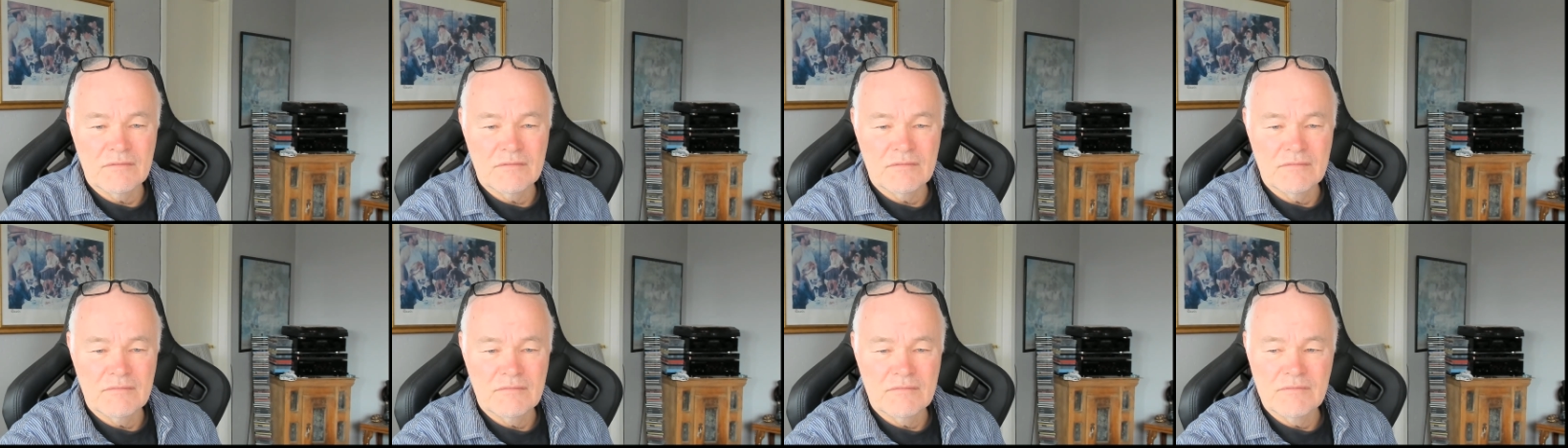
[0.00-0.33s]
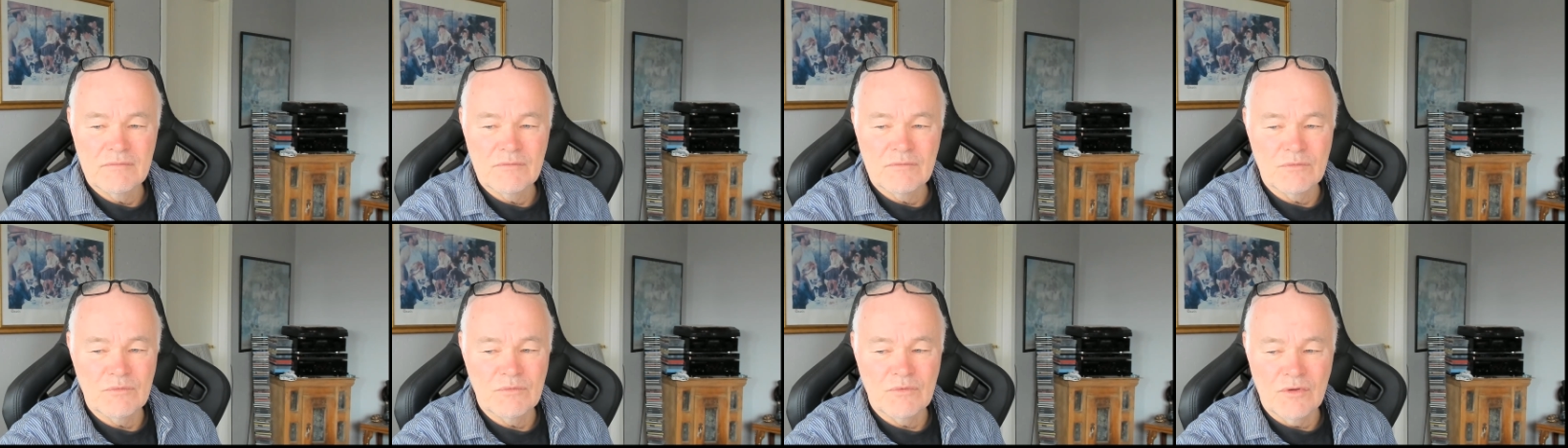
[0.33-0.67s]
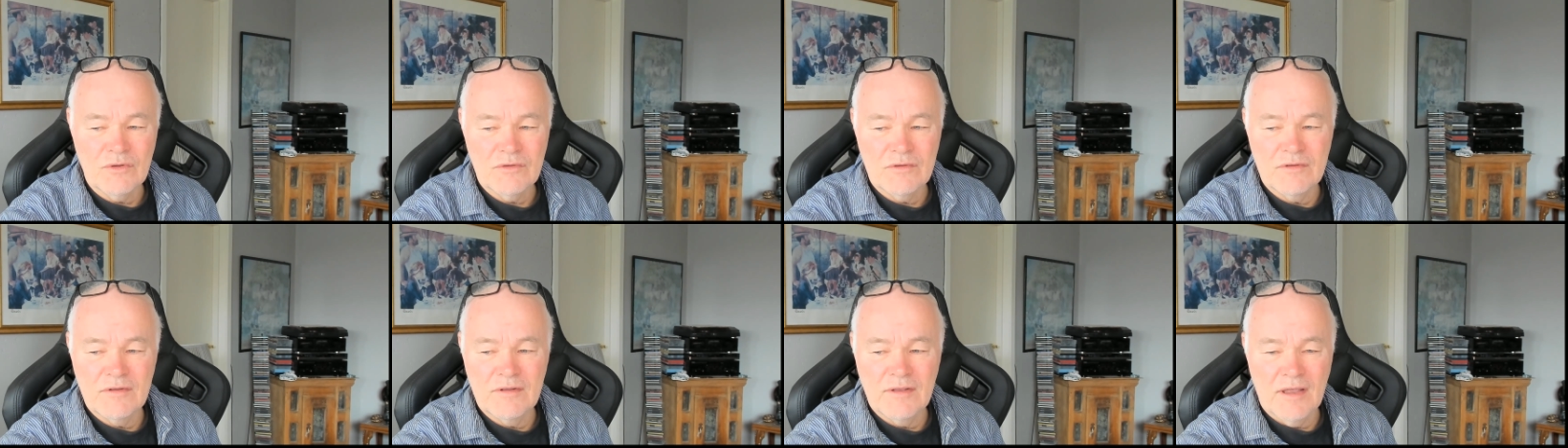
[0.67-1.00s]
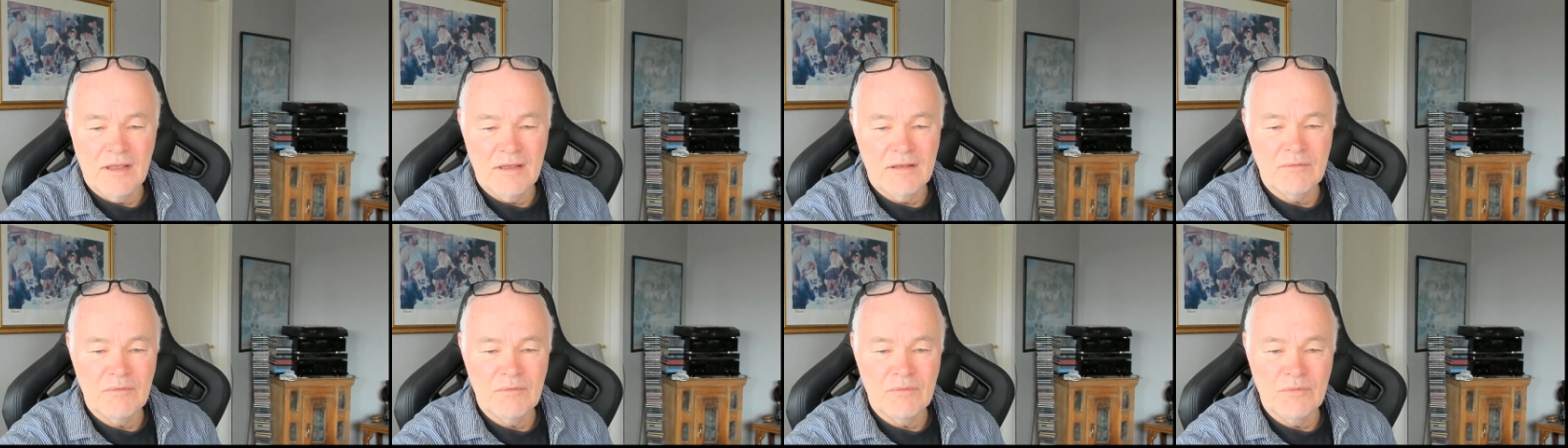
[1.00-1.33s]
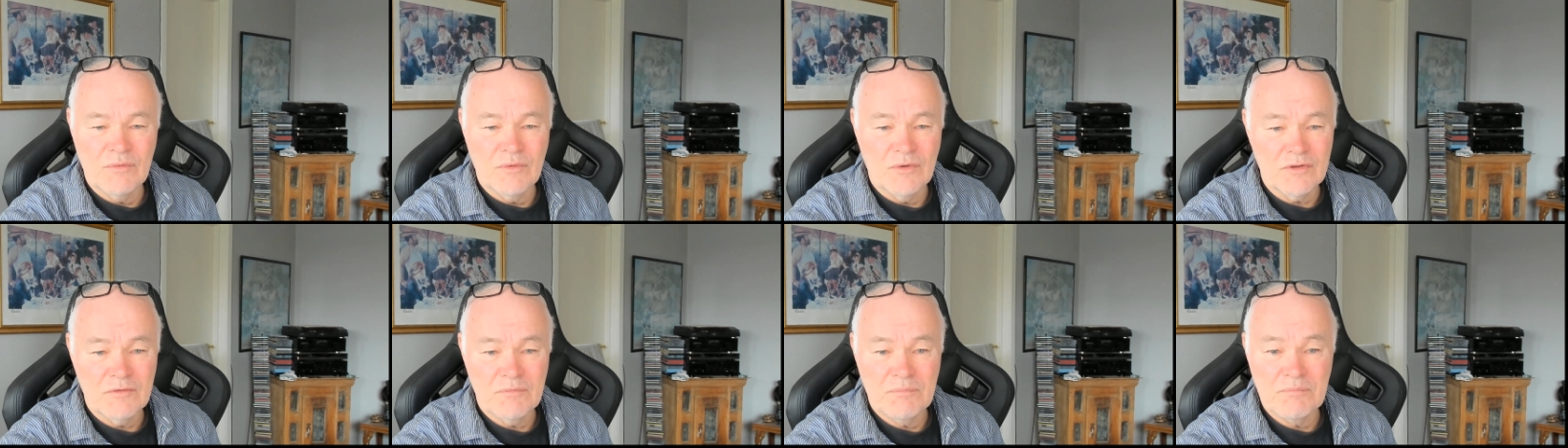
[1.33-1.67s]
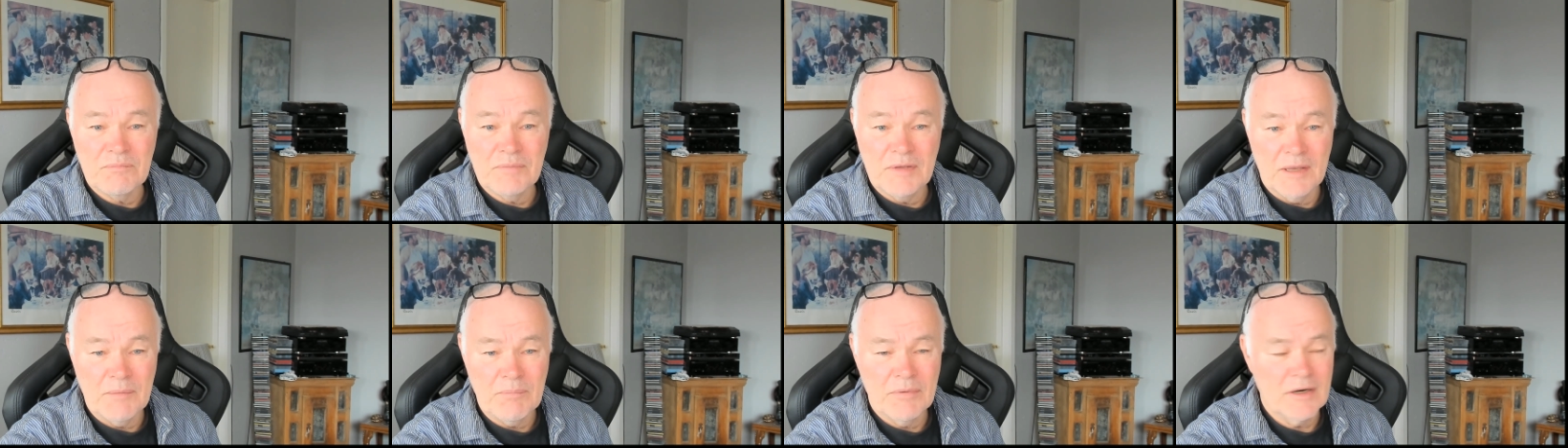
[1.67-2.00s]
what the, what people
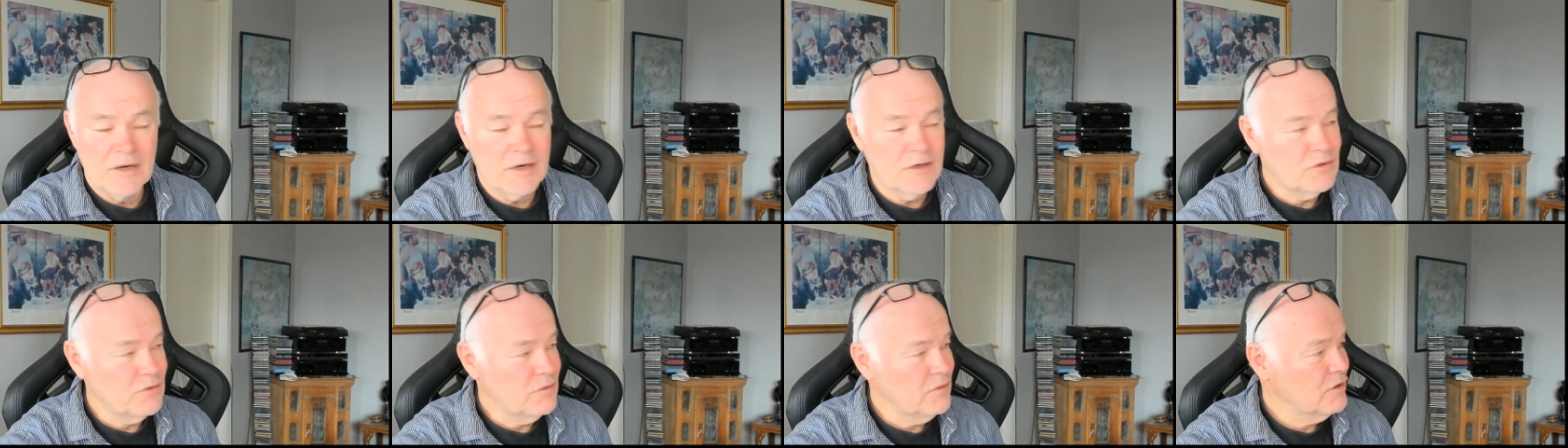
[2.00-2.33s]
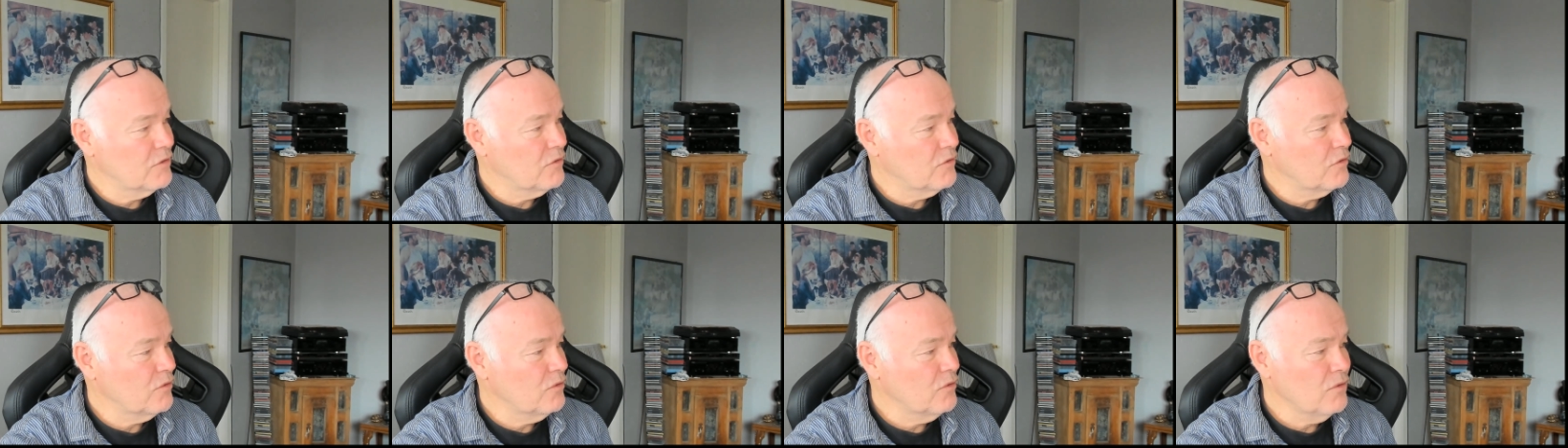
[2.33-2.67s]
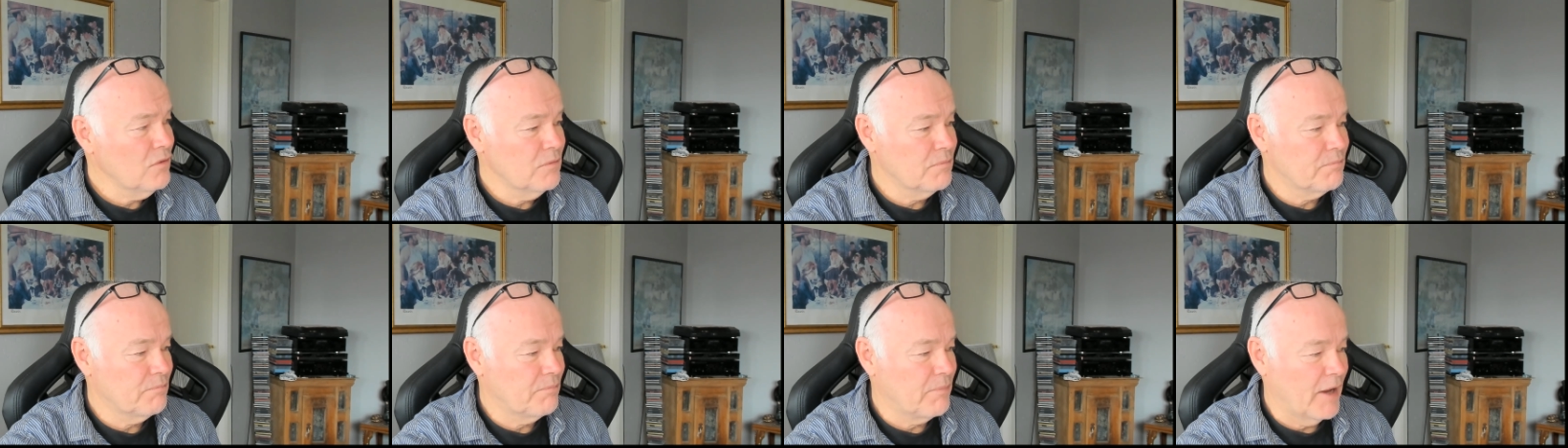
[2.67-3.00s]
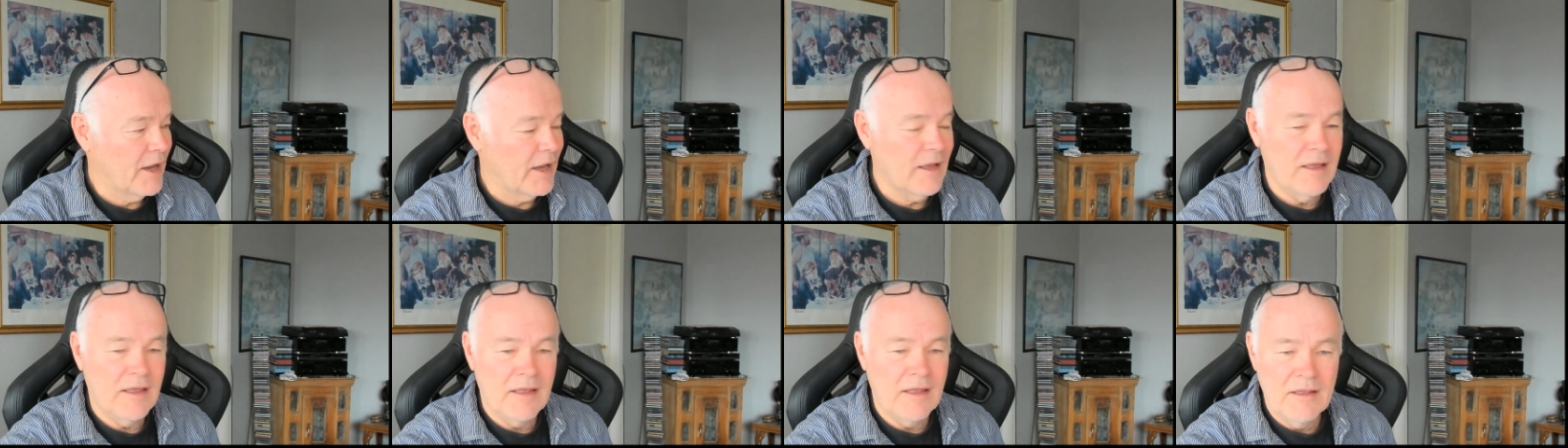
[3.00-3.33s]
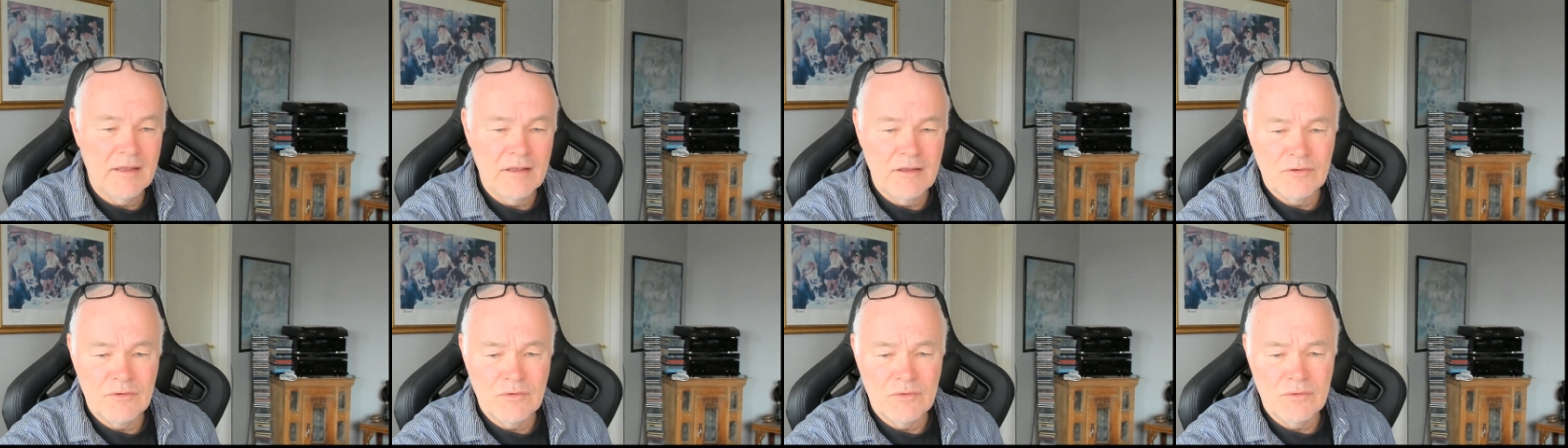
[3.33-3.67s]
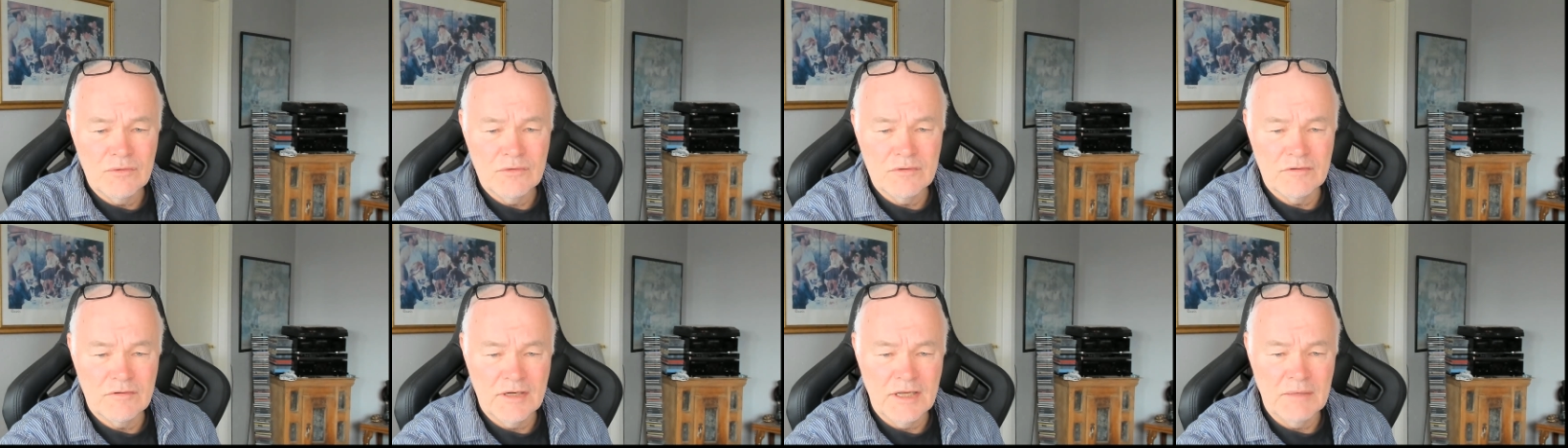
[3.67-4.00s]
are doing to you by your
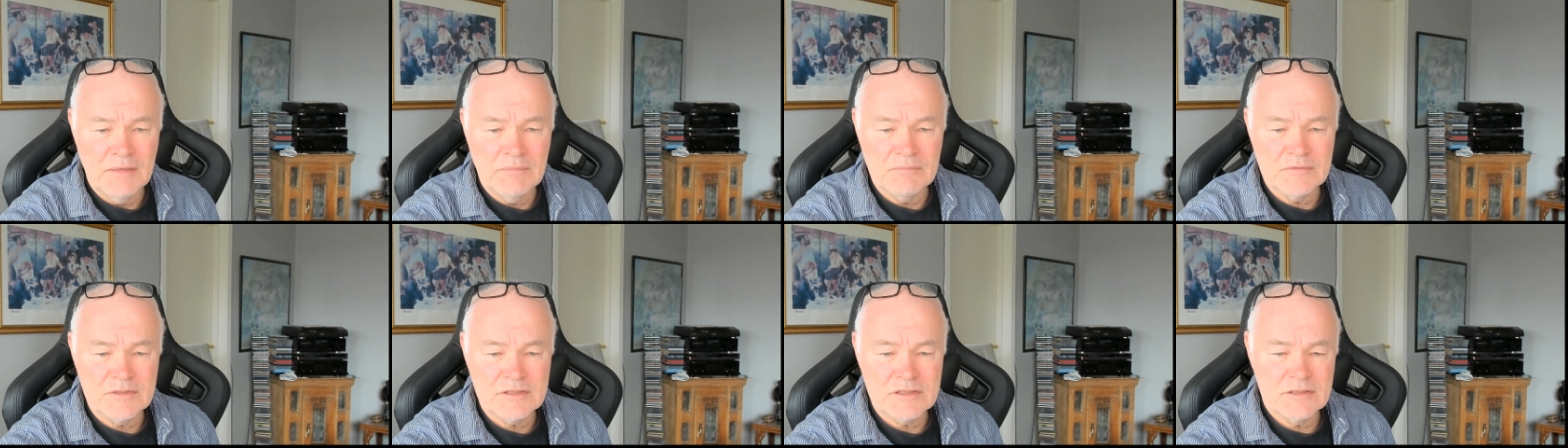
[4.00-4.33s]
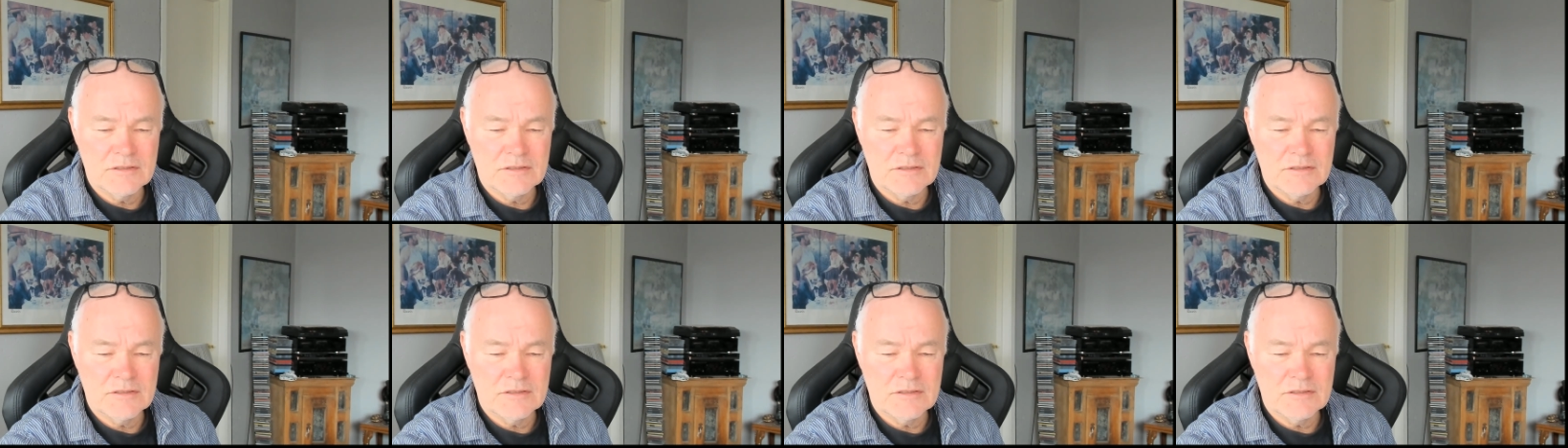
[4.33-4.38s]
dreams.